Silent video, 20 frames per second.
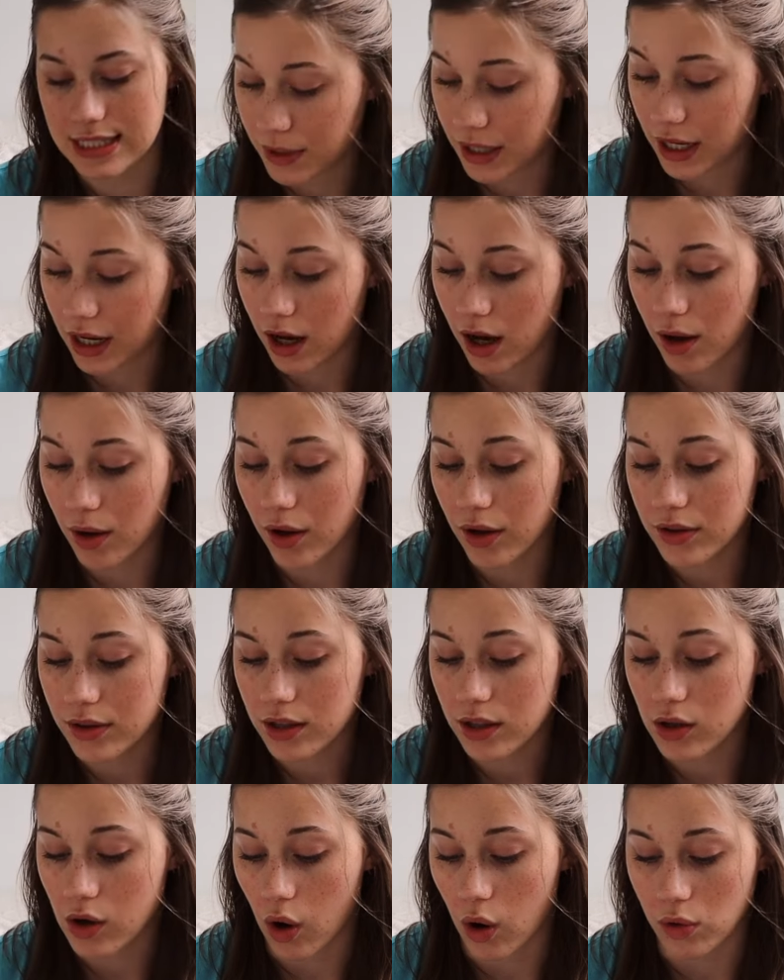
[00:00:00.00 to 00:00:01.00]
But on
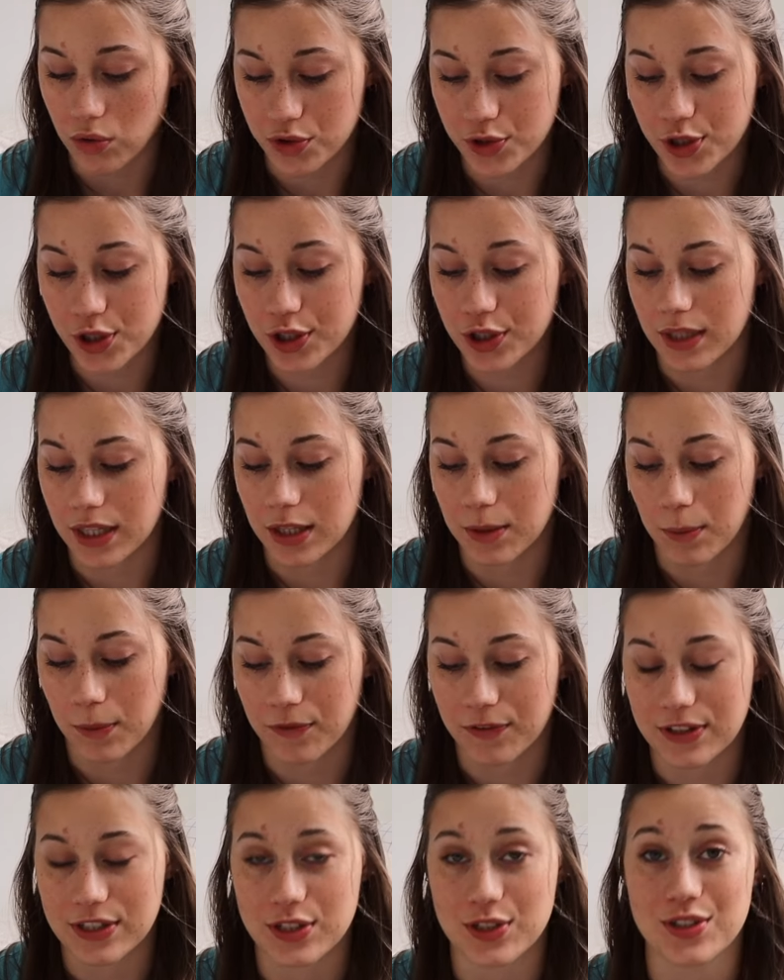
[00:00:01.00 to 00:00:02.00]
the culture and the
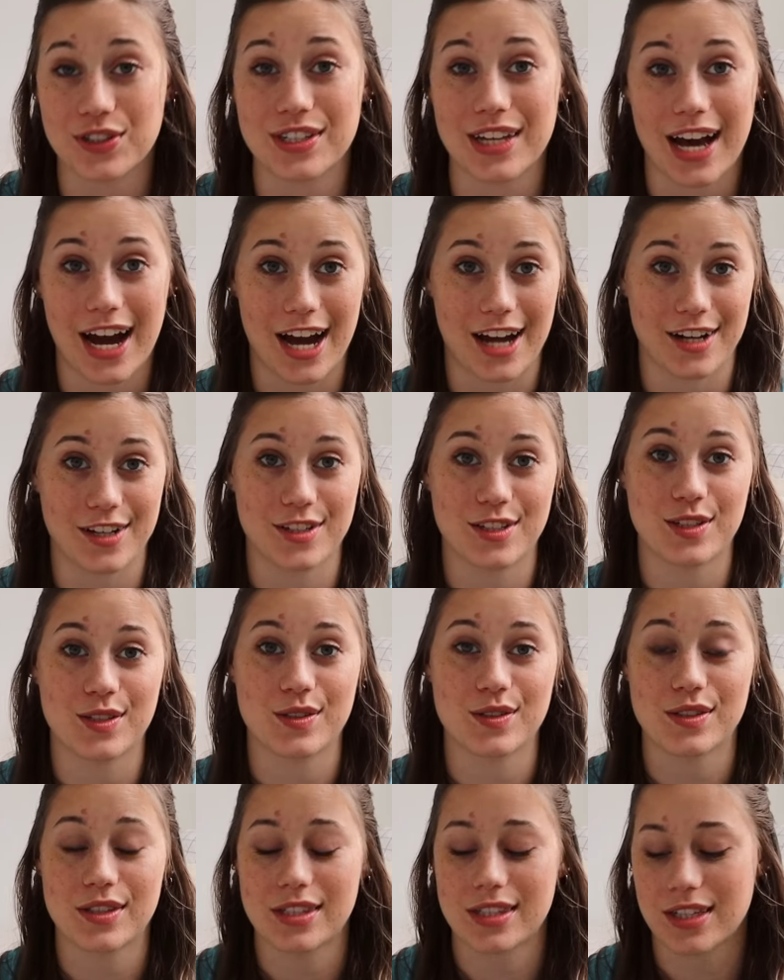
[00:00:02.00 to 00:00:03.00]
professors'
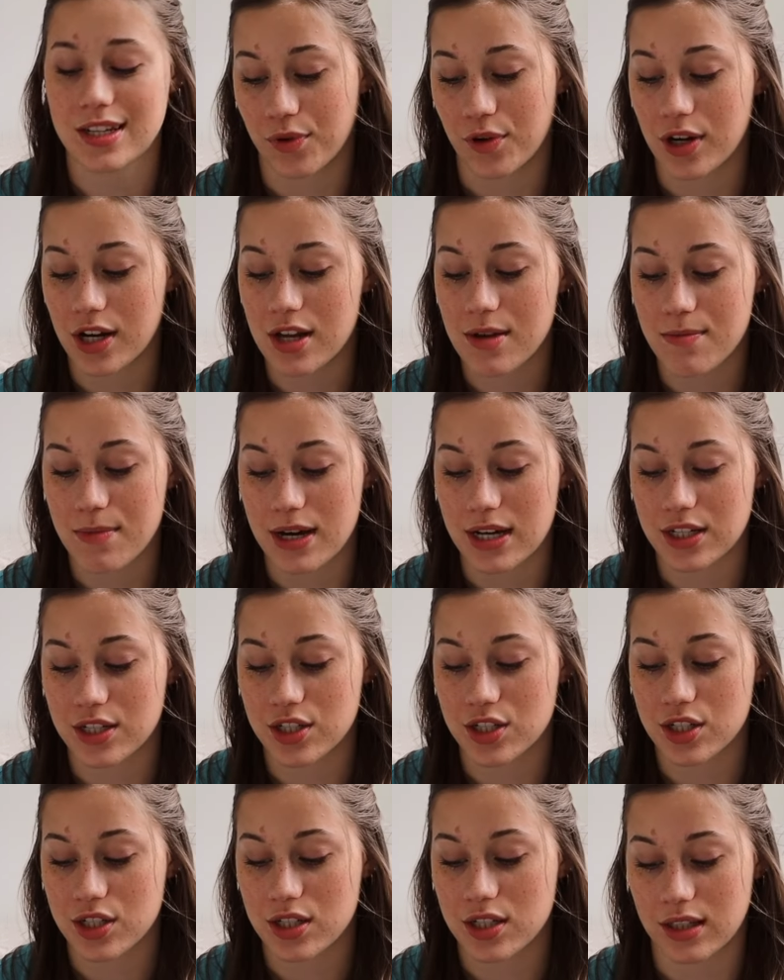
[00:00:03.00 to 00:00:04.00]
attitudes, pretty
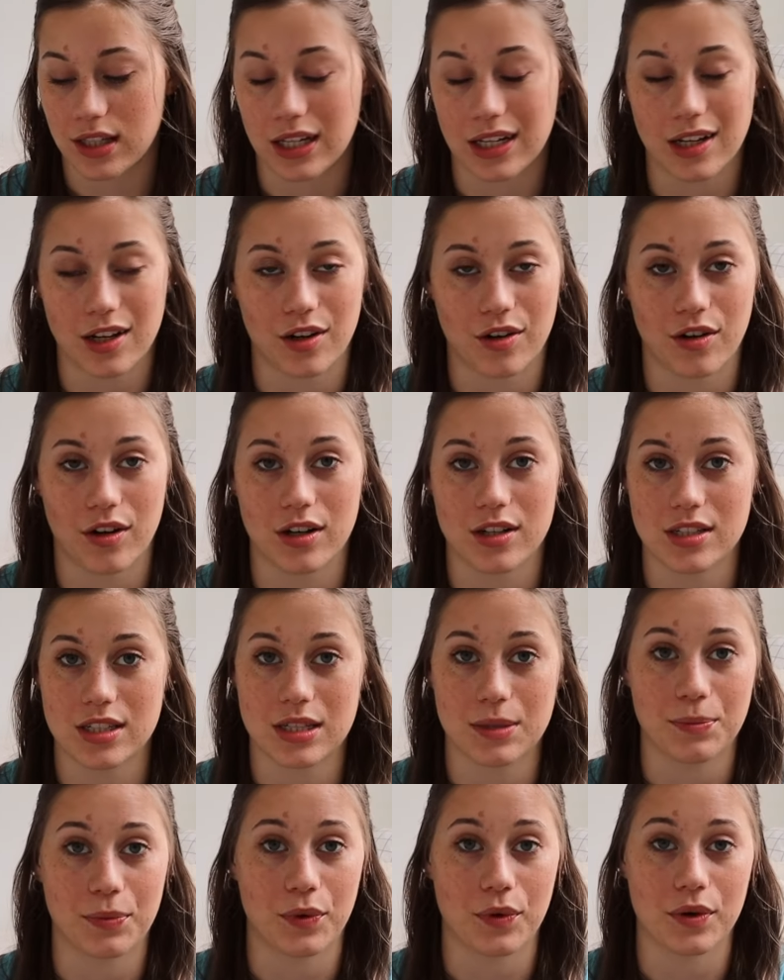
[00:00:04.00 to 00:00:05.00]
much like across
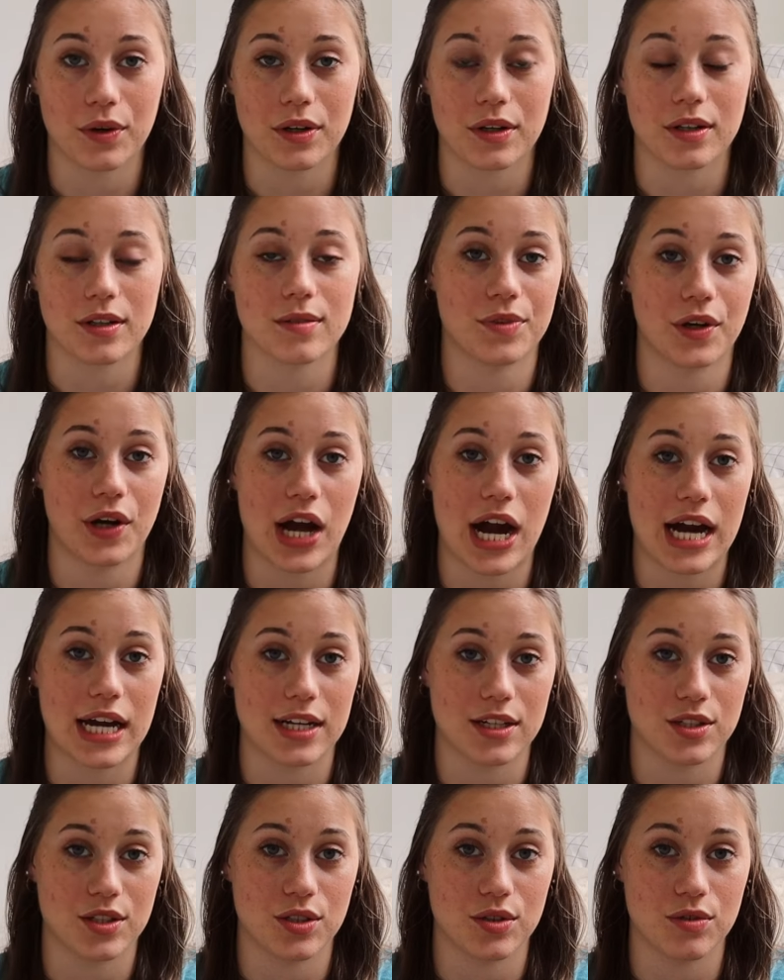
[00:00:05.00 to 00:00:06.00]
the board, their
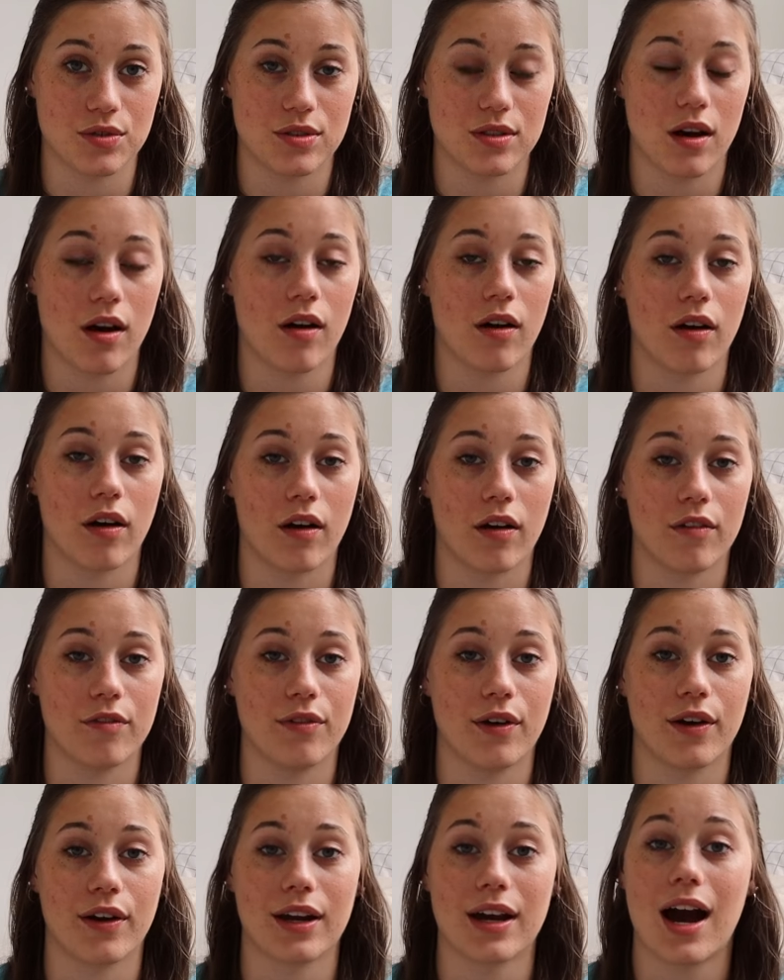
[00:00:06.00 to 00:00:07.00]
attitudes are
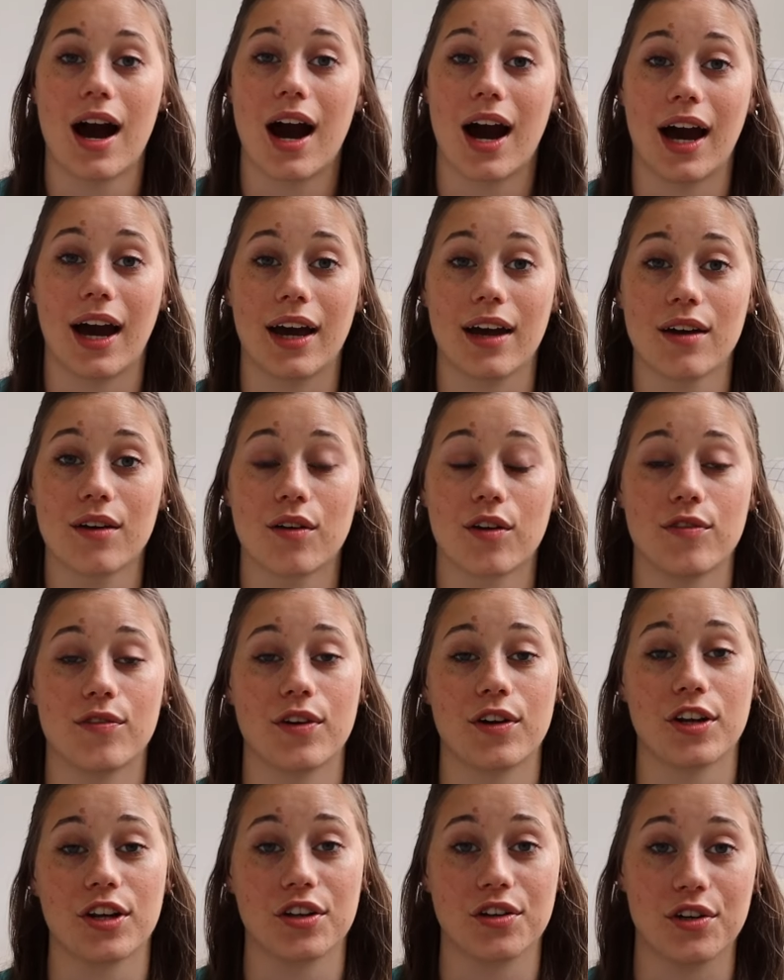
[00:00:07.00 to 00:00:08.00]
very high or
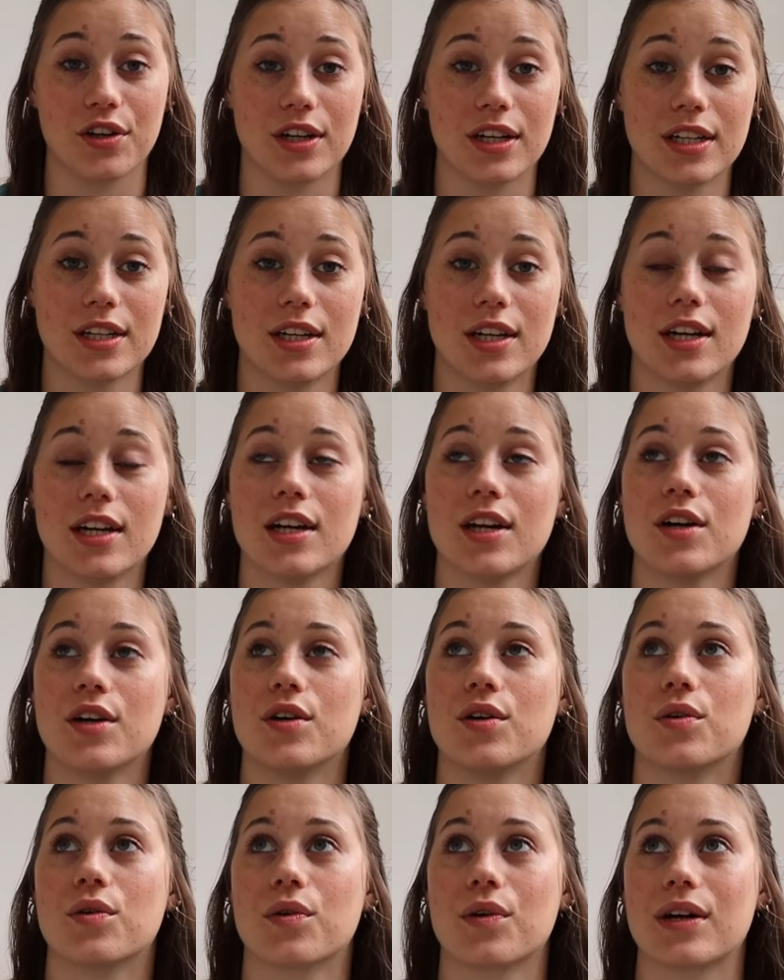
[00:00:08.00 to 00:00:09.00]
very good,
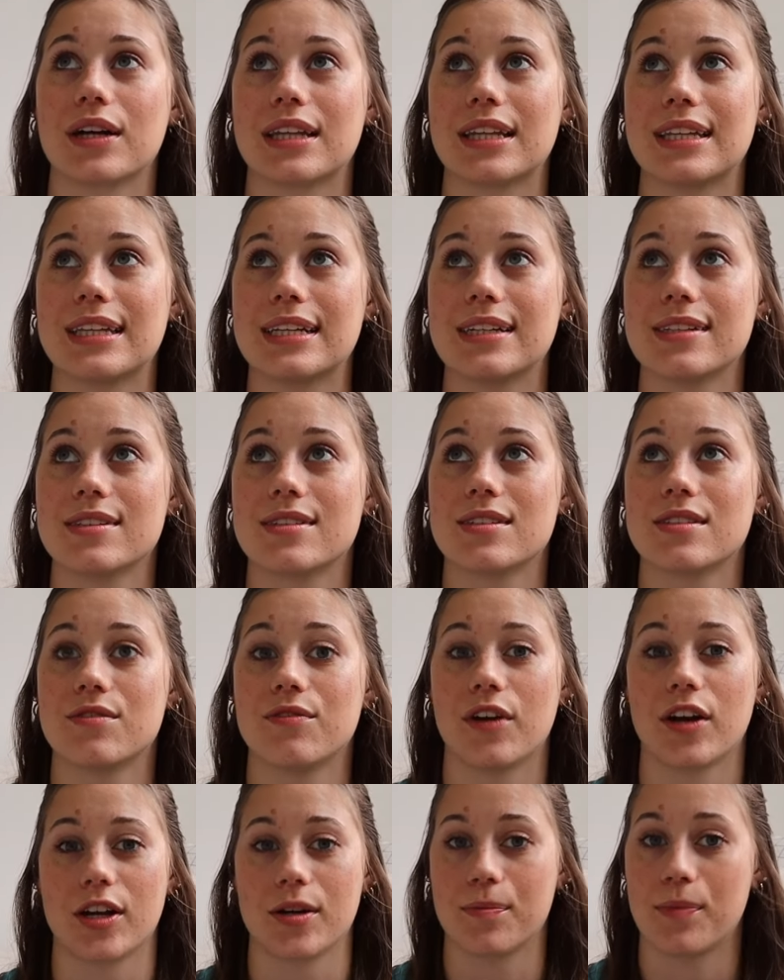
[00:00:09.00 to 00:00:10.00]
or at least
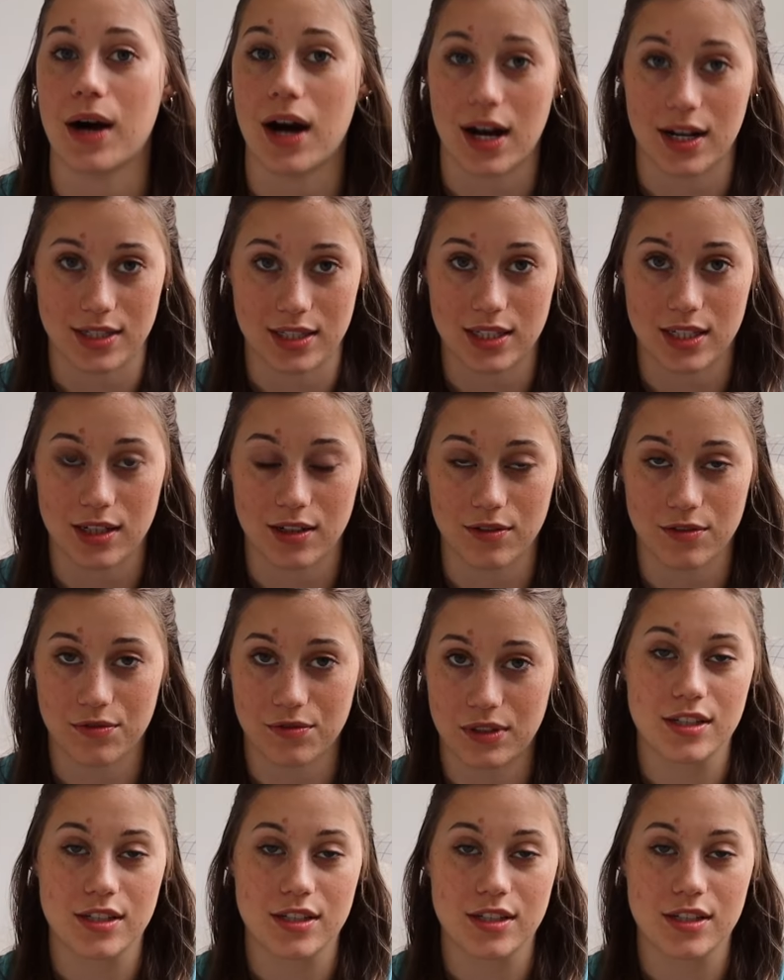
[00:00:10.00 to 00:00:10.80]
very positive.